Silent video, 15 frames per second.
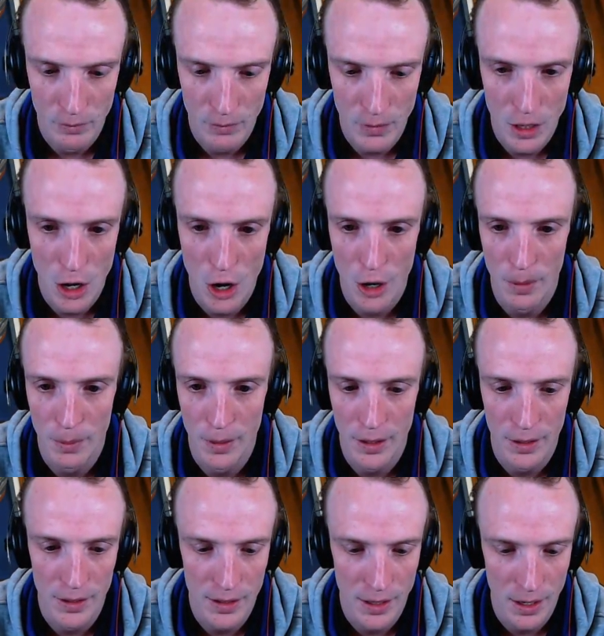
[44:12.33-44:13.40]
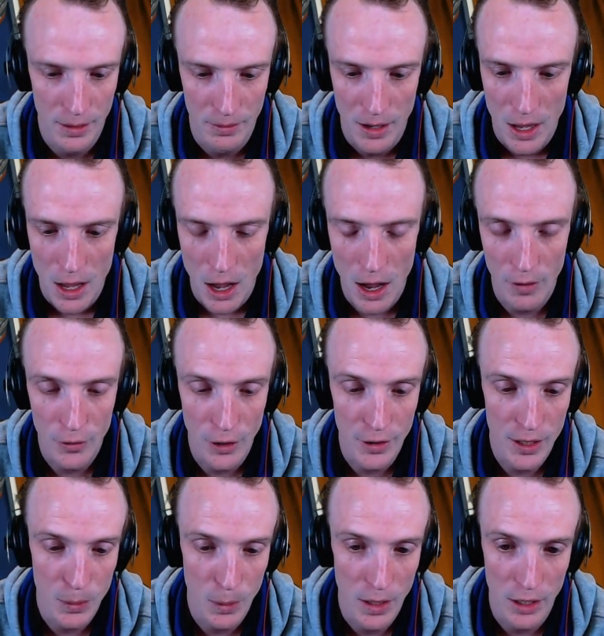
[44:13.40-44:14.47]
No, because I've got the
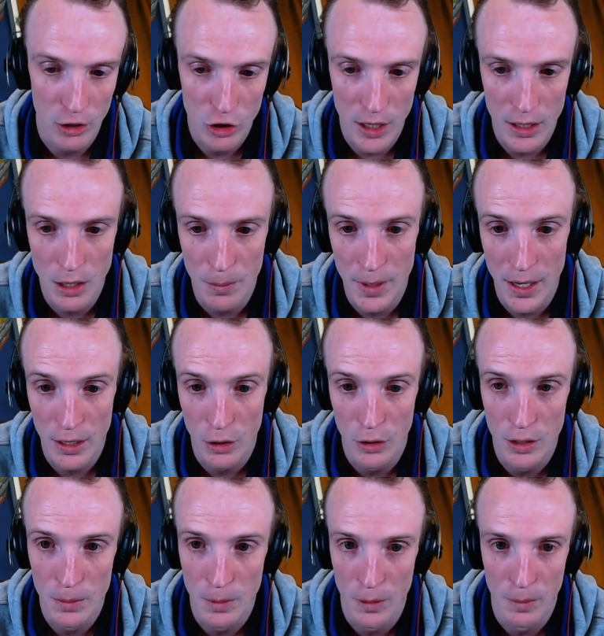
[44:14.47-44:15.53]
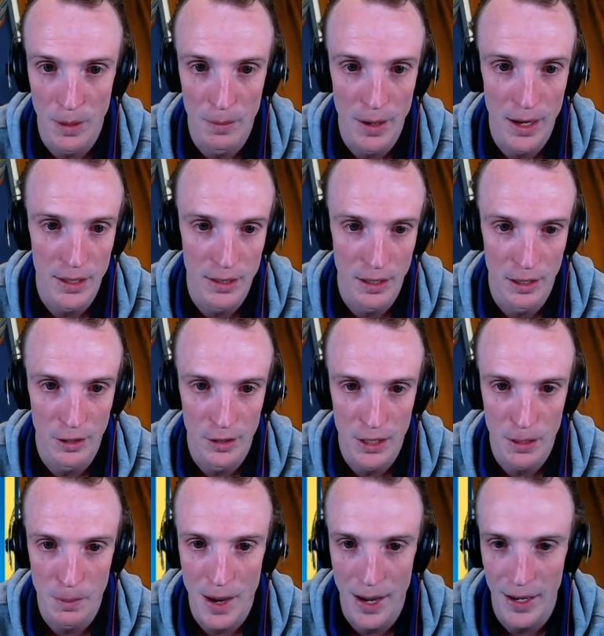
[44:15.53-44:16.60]
Switch. Yeah, top deck Guzma would be amazing. I could
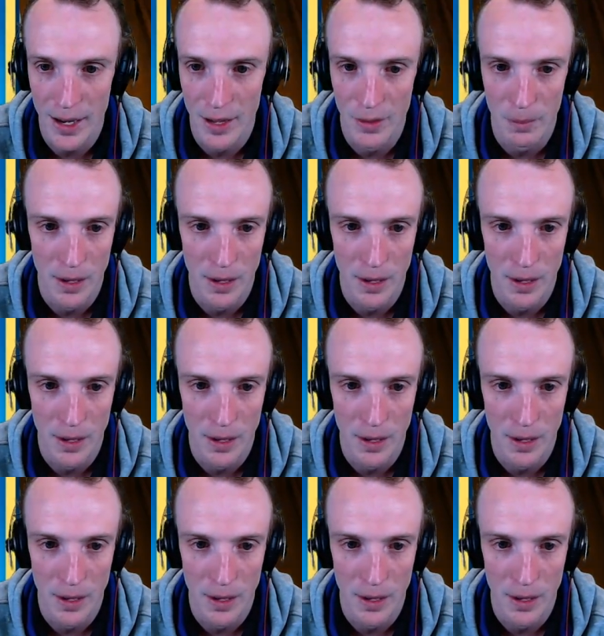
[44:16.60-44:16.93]
smack out the